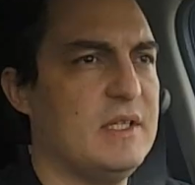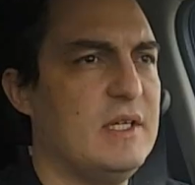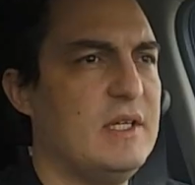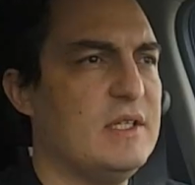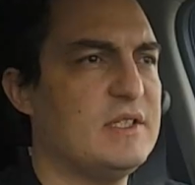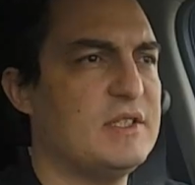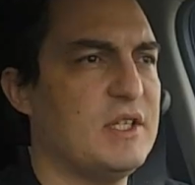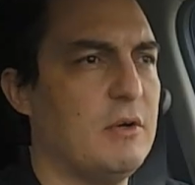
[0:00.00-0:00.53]

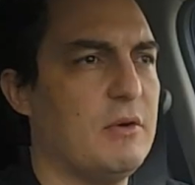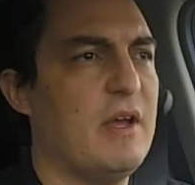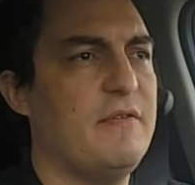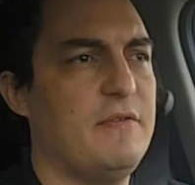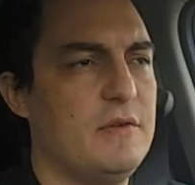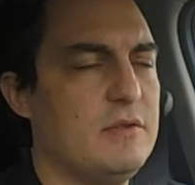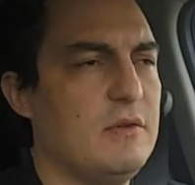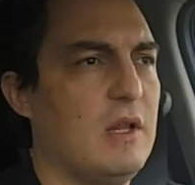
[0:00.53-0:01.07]
So
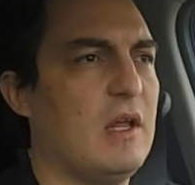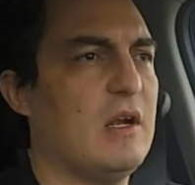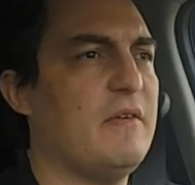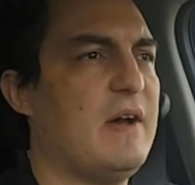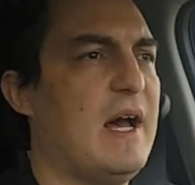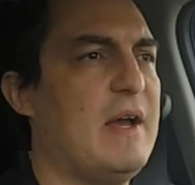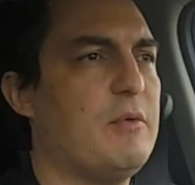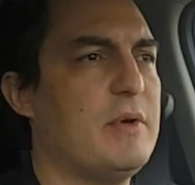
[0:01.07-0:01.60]
if you do a lot of
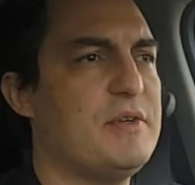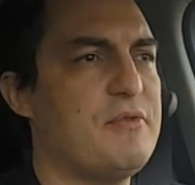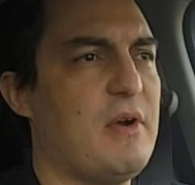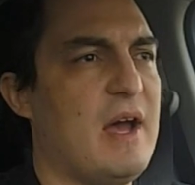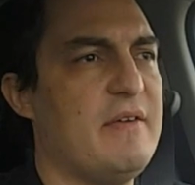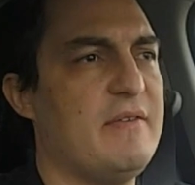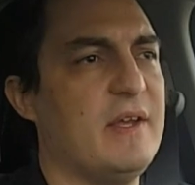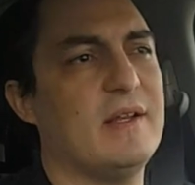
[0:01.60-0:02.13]
highway
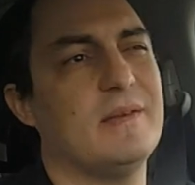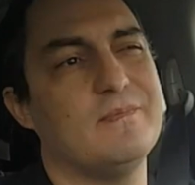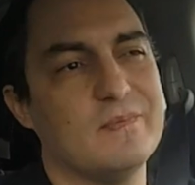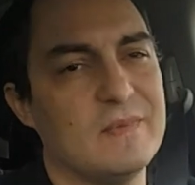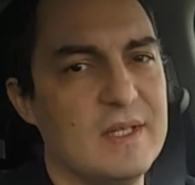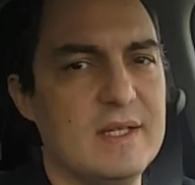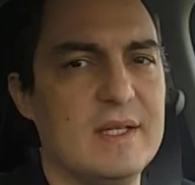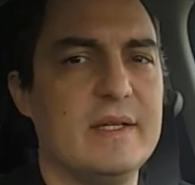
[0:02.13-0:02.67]
driving,
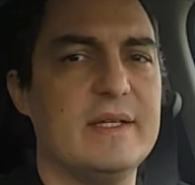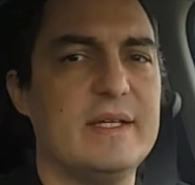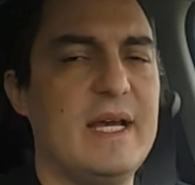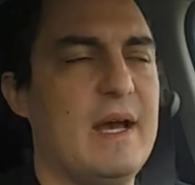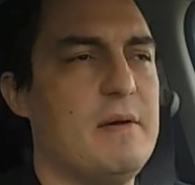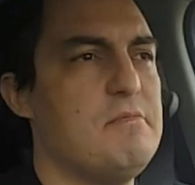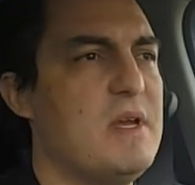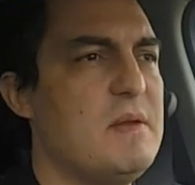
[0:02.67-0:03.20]

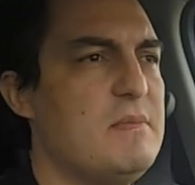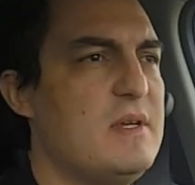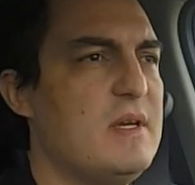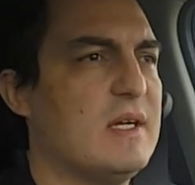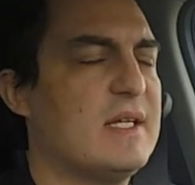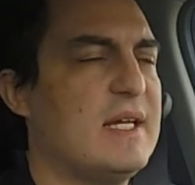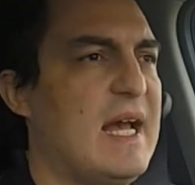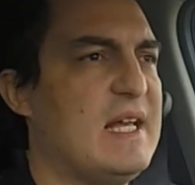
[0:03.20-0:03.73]
yeah, maybe
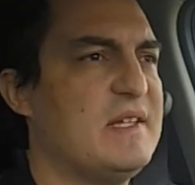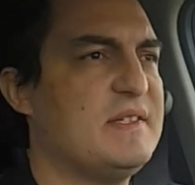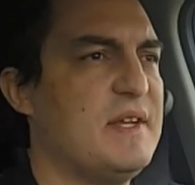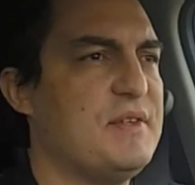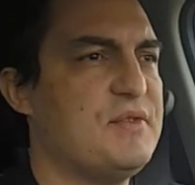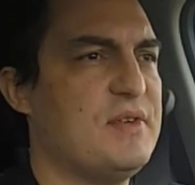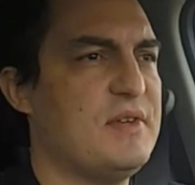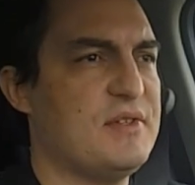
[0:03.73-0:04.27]
a gas
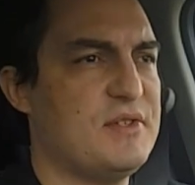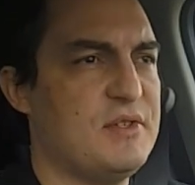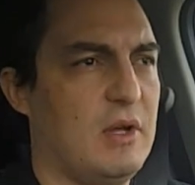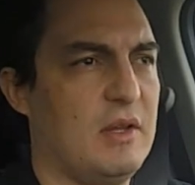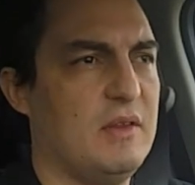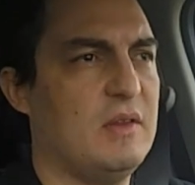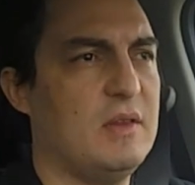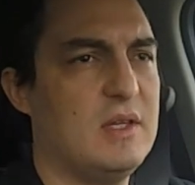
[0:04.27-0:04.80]
engine is
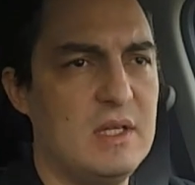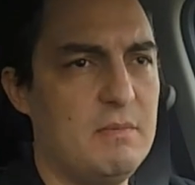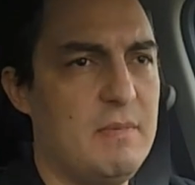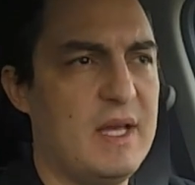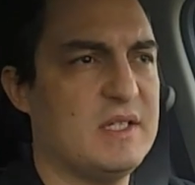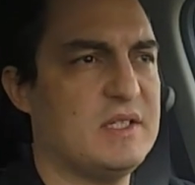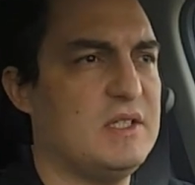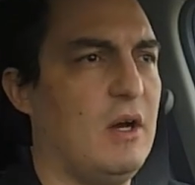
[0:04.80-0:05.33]
not the
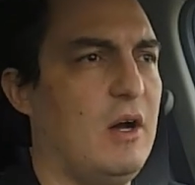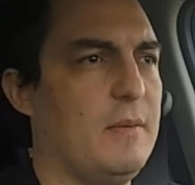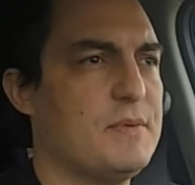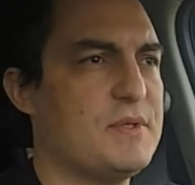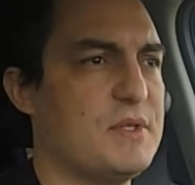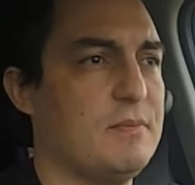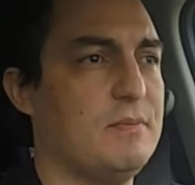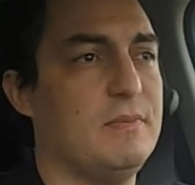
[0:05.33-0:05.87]
best
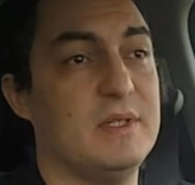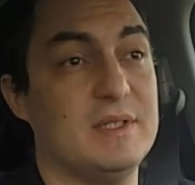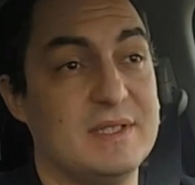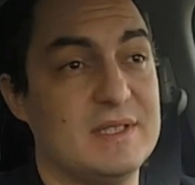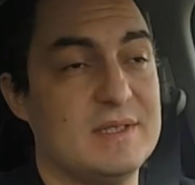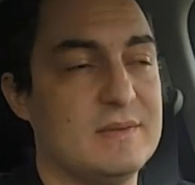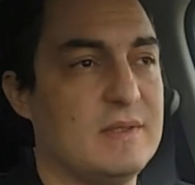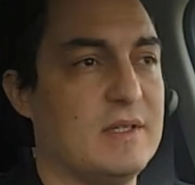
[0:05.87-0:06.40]
option, but
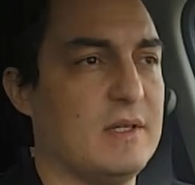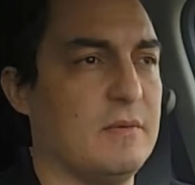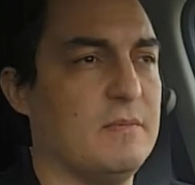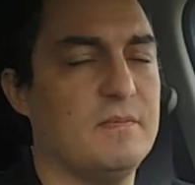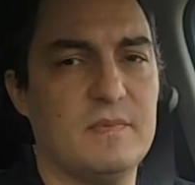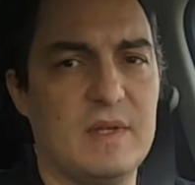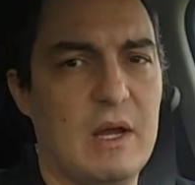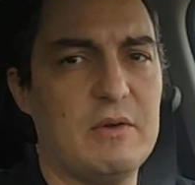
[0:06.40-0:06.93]
you know,
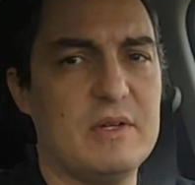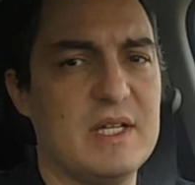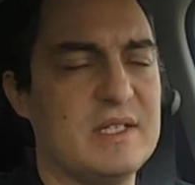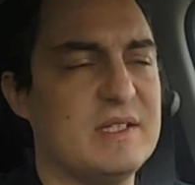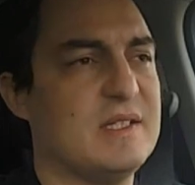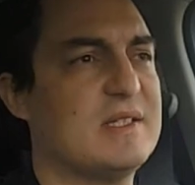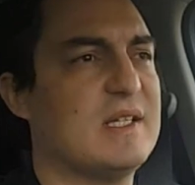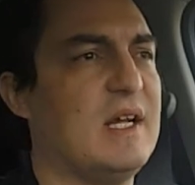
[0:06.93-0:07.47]

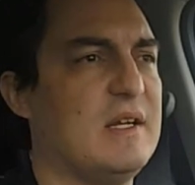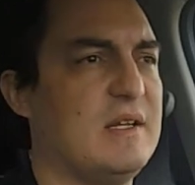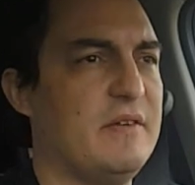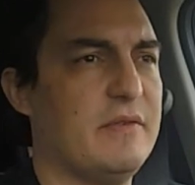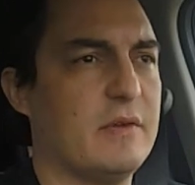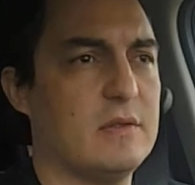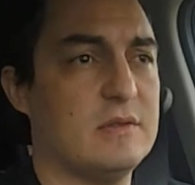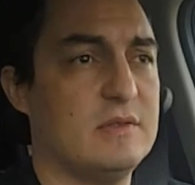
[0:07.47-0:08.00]
nowadays it's kind of
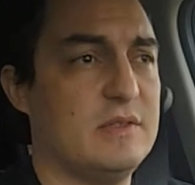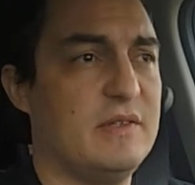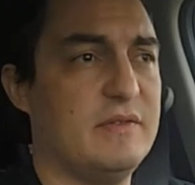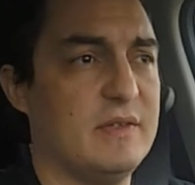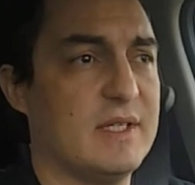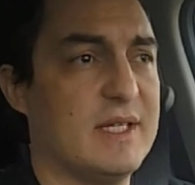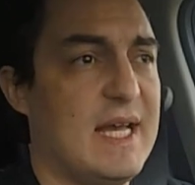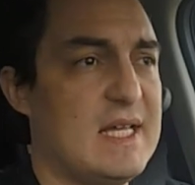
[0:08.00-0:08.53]
difficult to
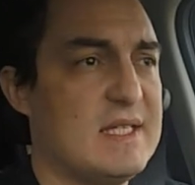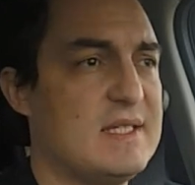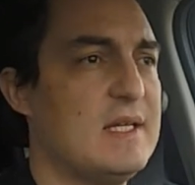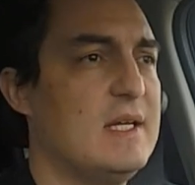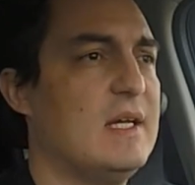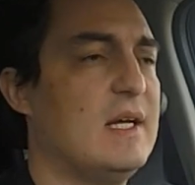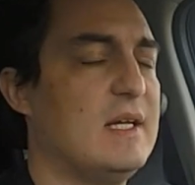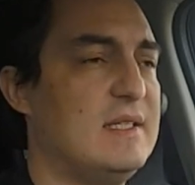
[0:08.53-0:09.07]
even get
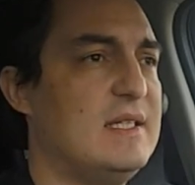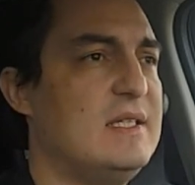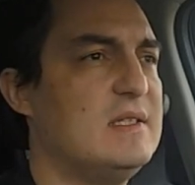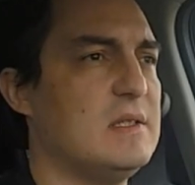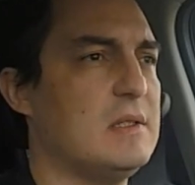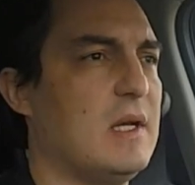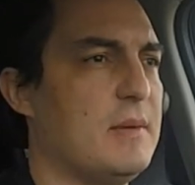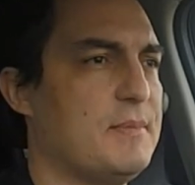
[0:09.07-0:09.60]
a
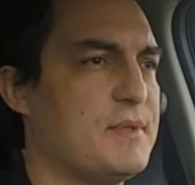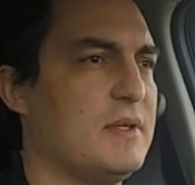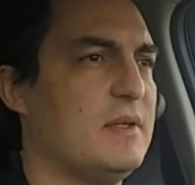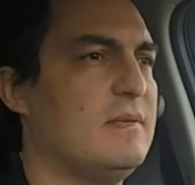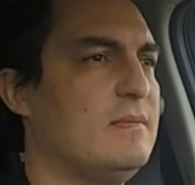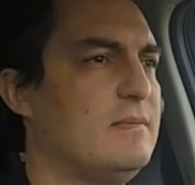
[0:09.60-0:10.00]
diesel option.